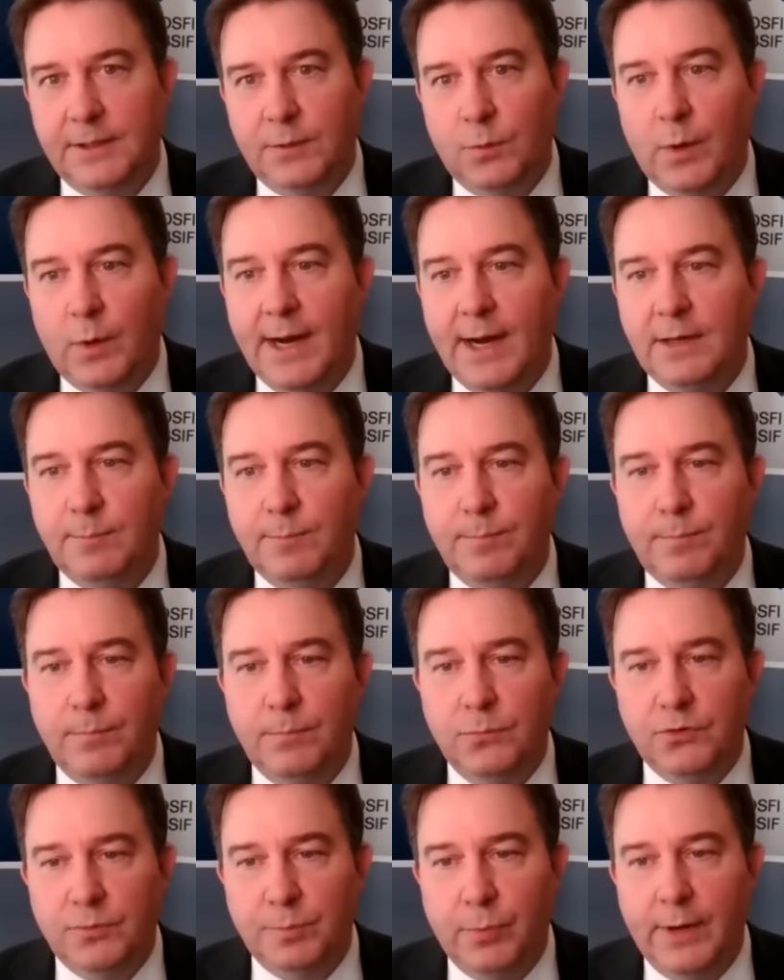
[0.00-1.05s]
a
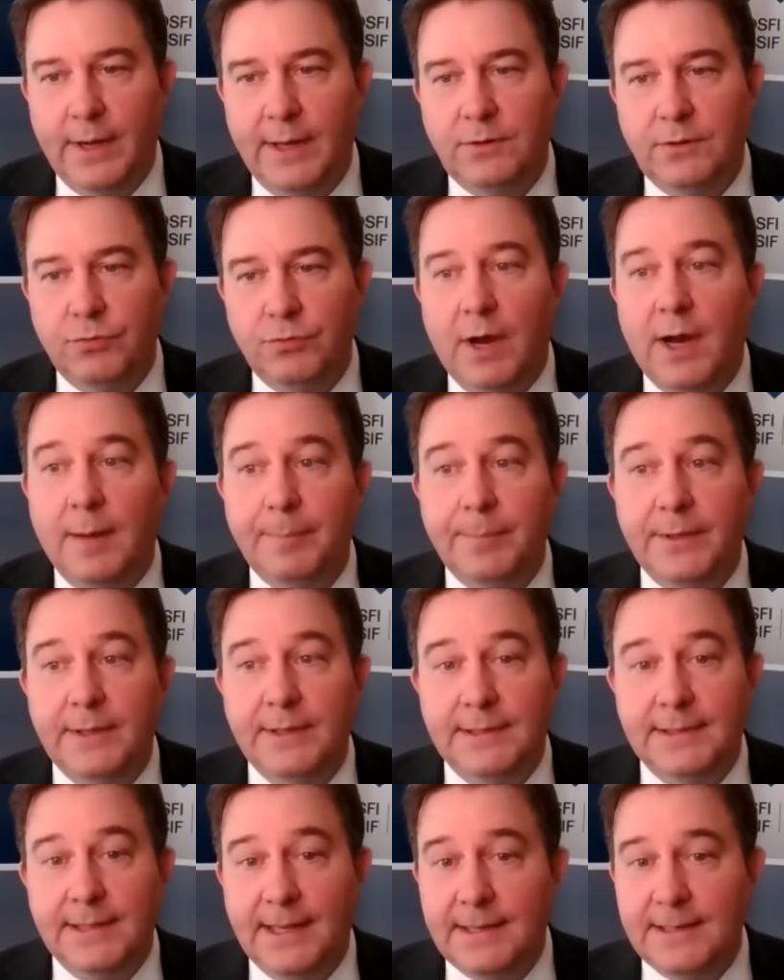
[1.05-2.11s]
widespread drop
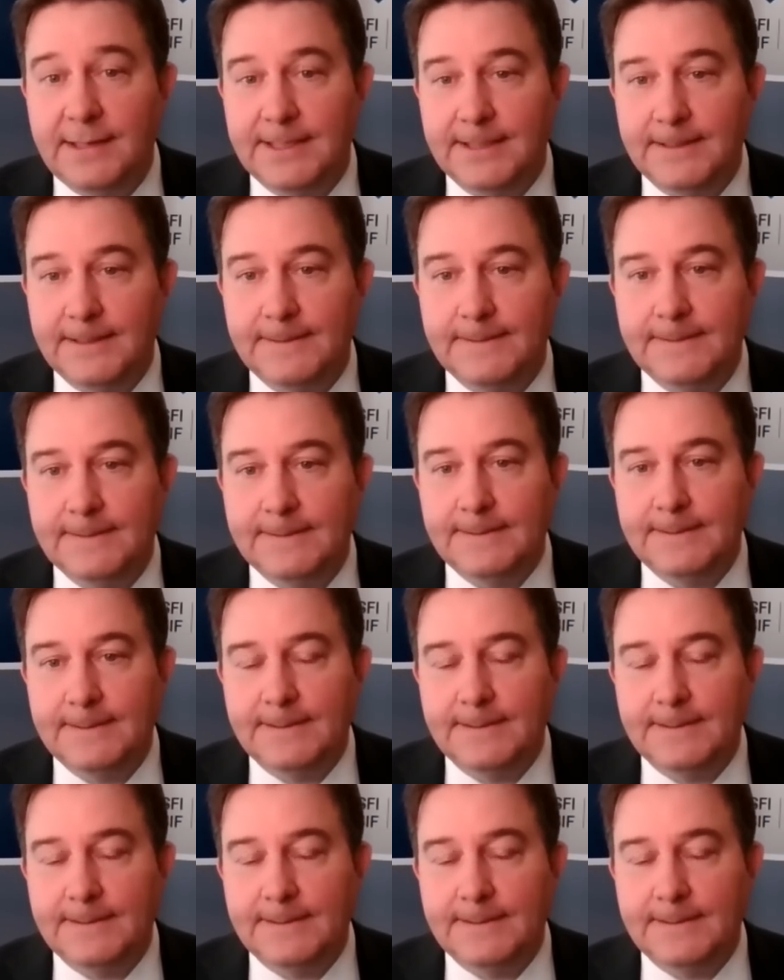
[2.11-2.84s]
in lending